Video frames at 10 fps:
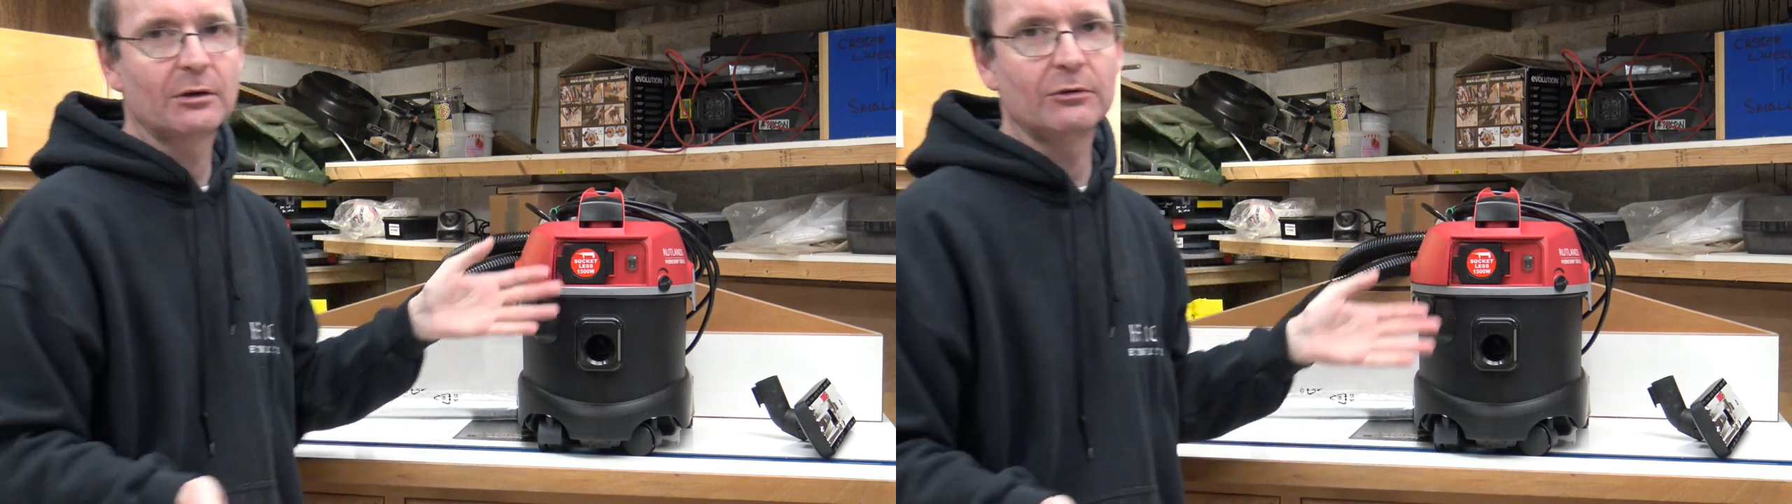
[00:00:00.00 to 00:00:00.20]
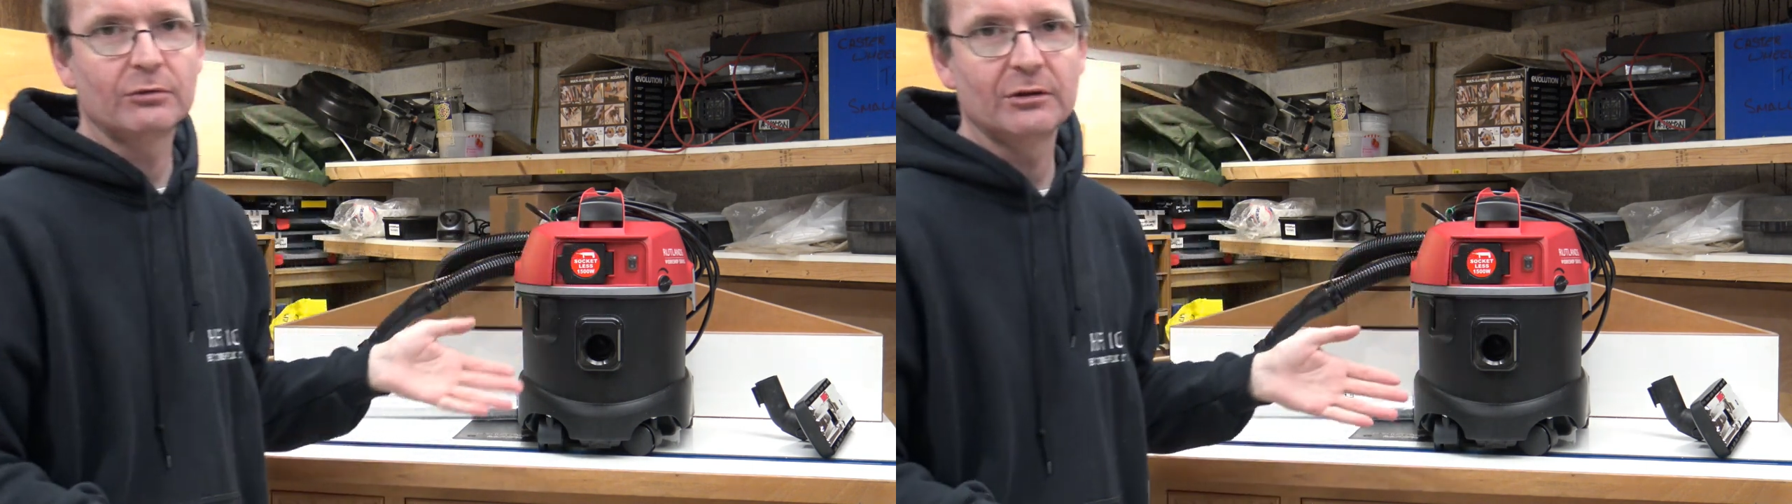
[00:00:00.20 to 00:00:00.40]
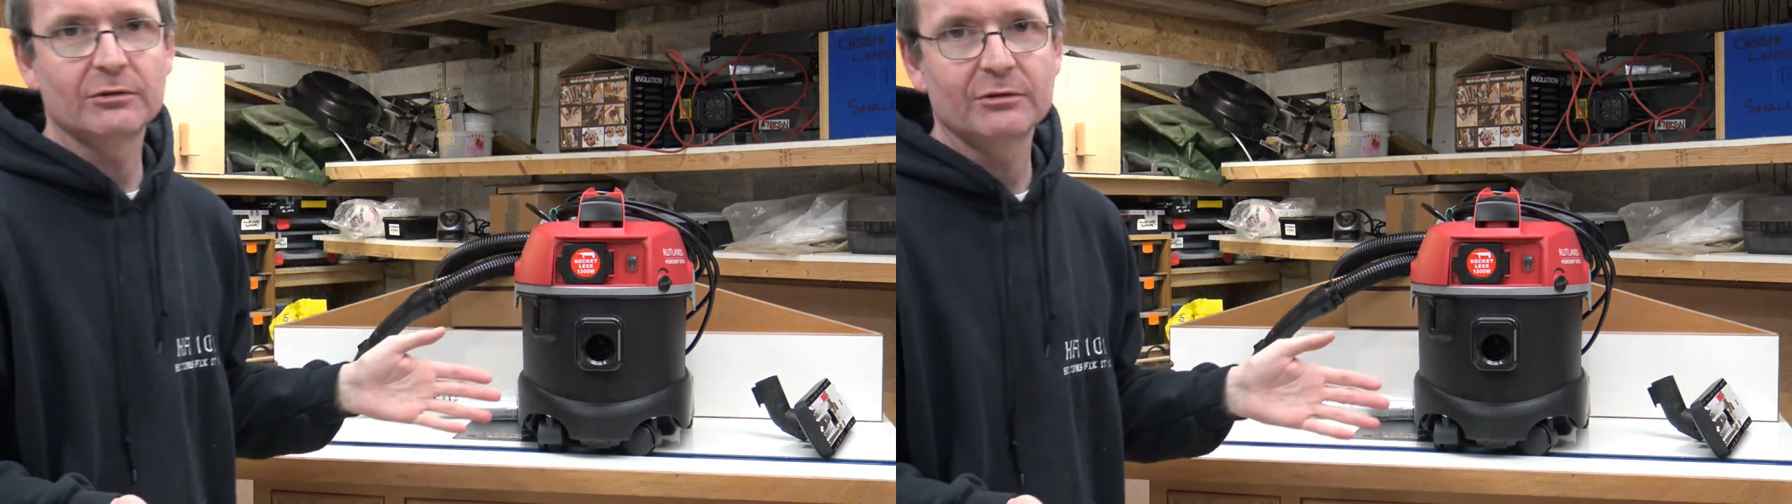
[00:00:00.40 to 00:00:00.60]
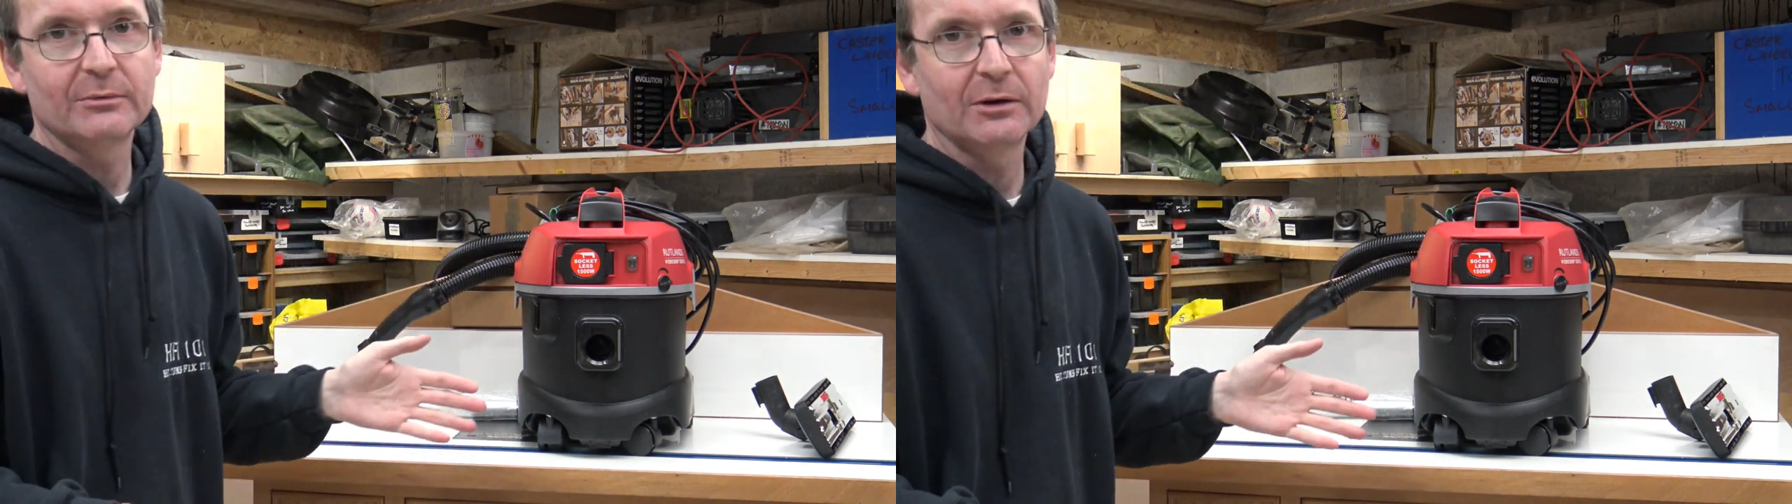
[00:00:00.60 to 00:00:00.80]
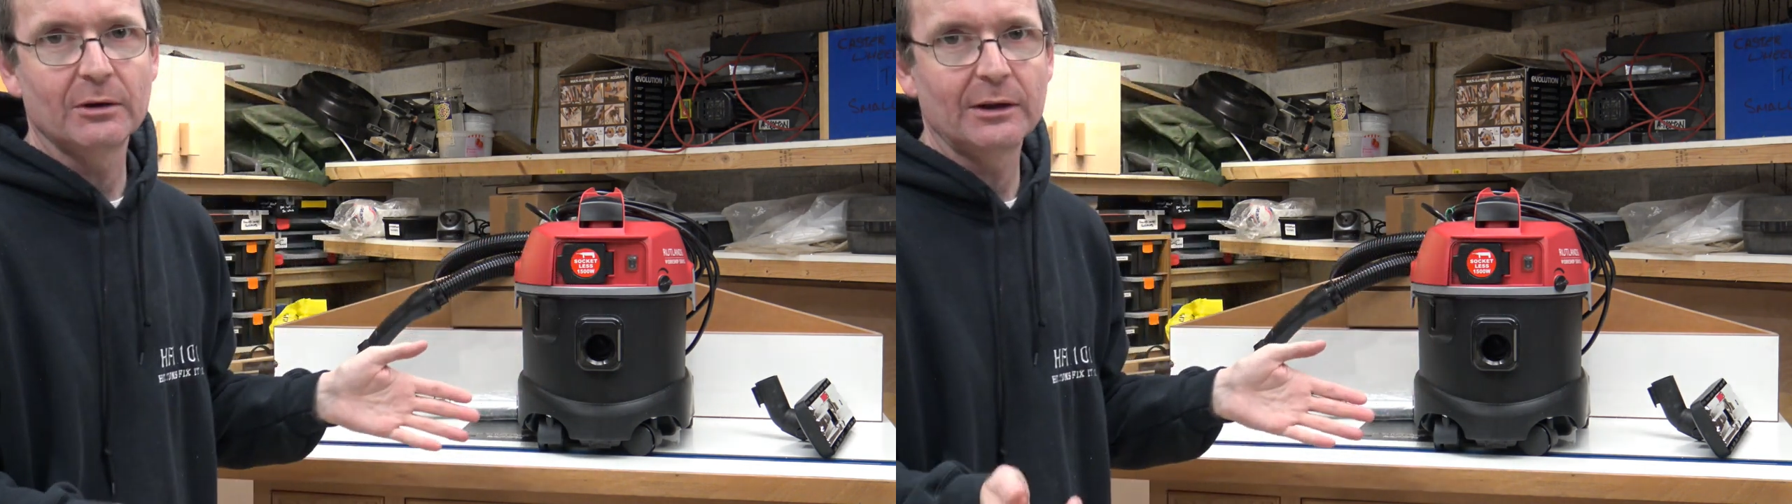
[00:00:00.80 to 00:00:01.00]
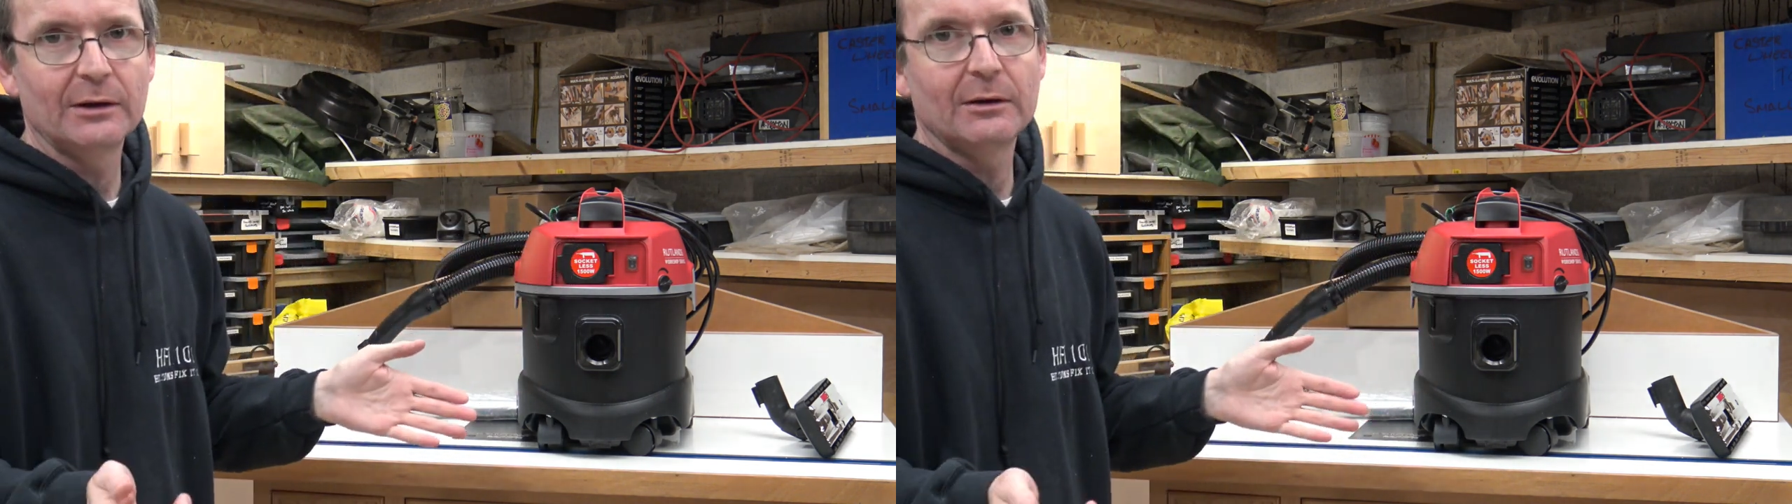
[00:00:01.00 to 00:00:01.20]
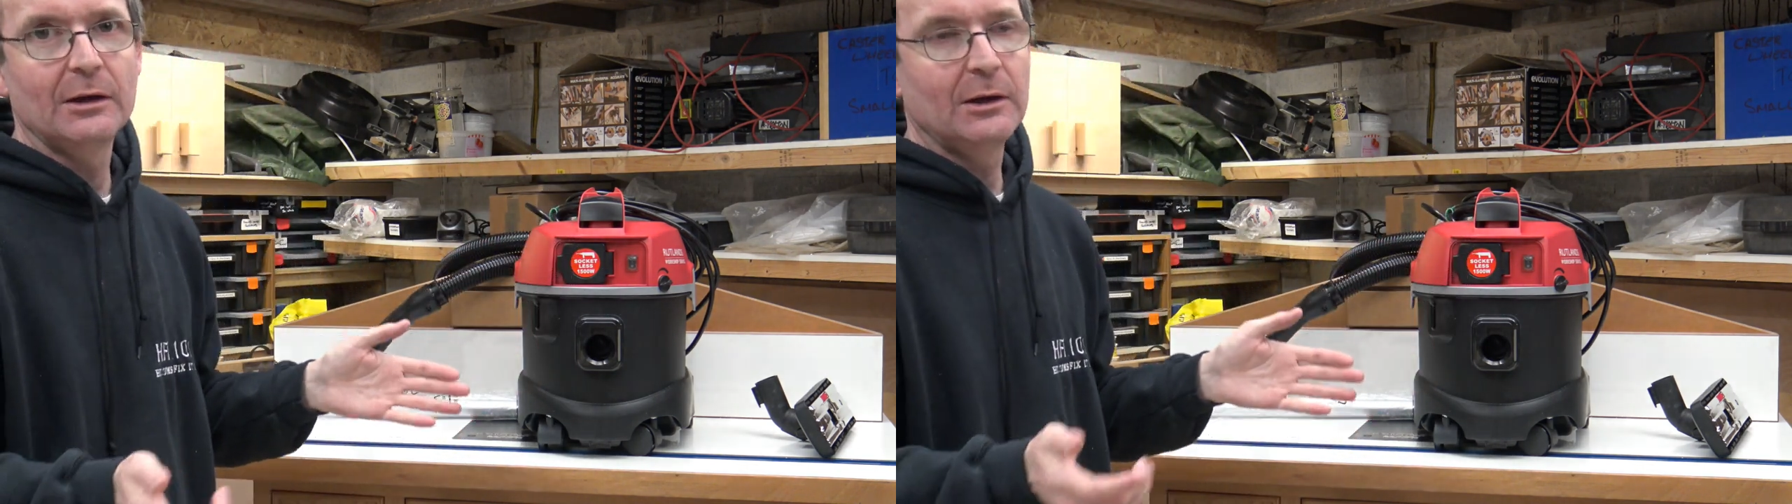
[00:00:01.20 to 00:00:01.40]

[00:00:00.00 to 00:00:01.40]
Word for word: countries or something like that,